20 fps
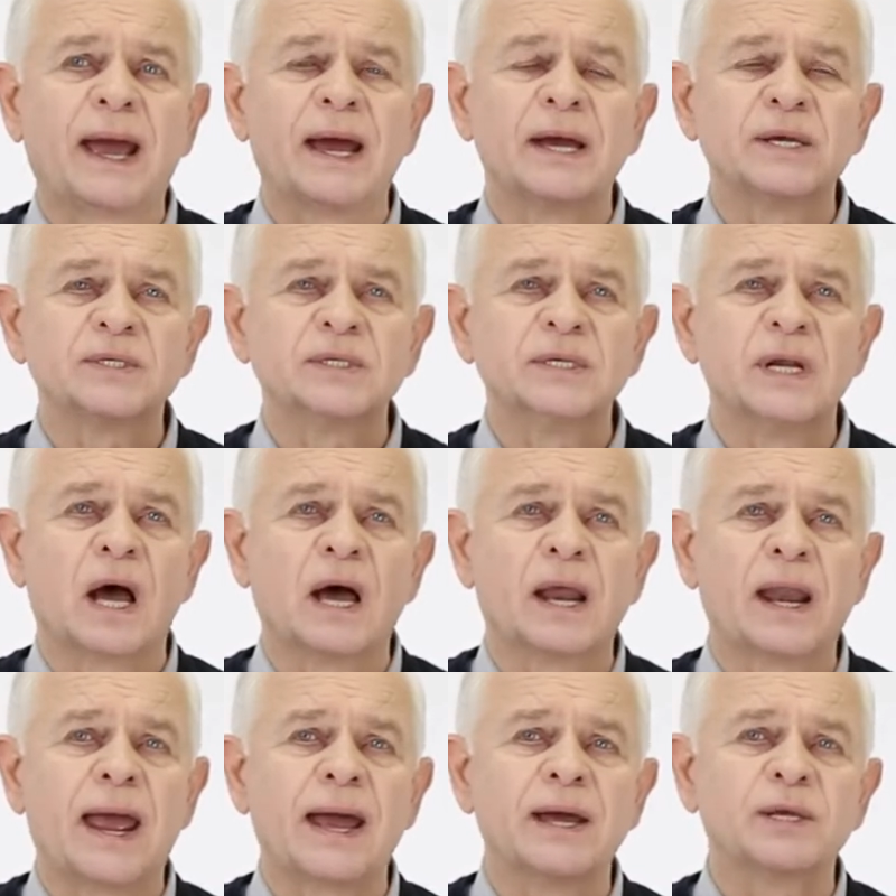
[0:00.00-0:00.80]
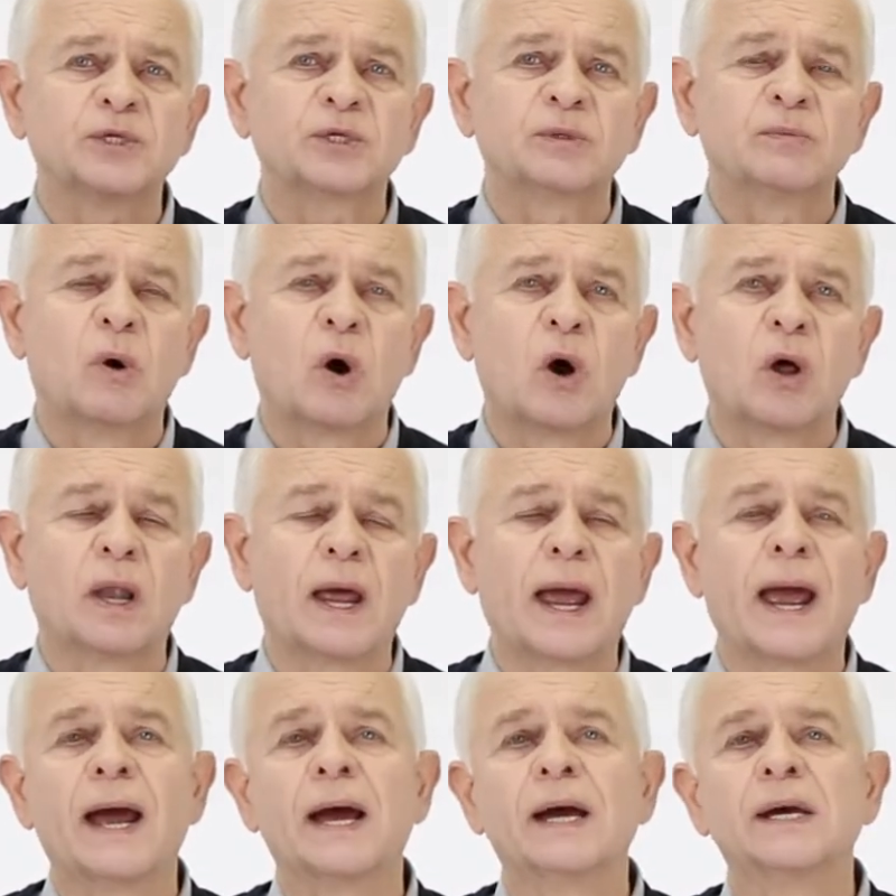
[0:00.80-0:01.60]
as, not as small
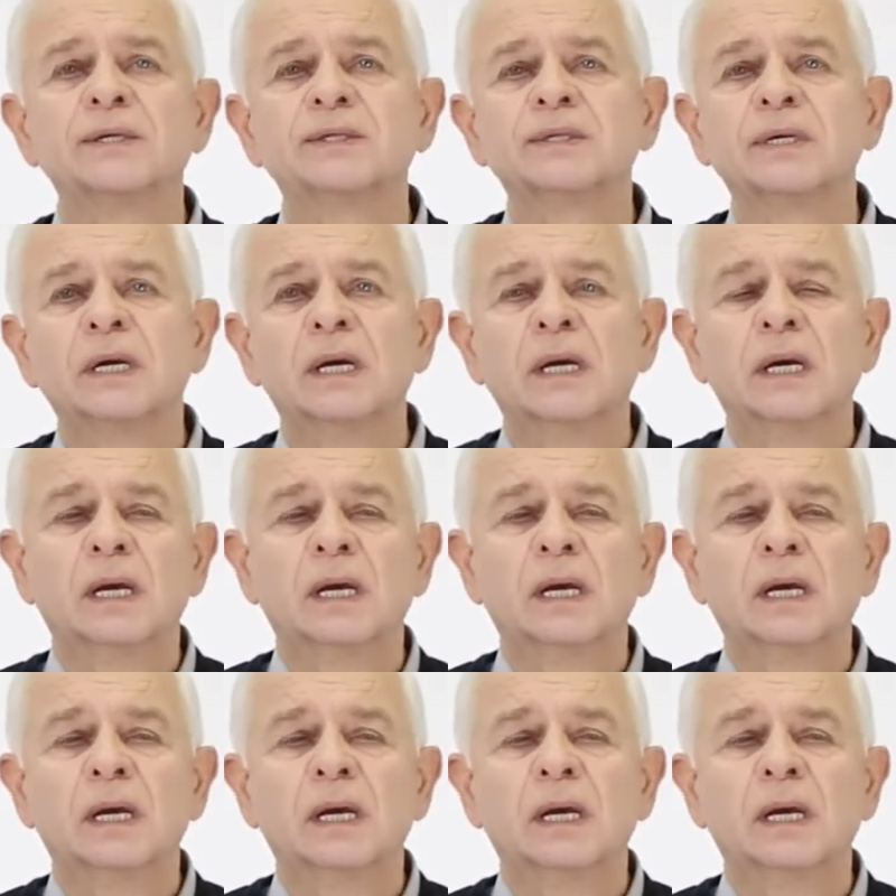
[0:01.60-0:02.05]
as,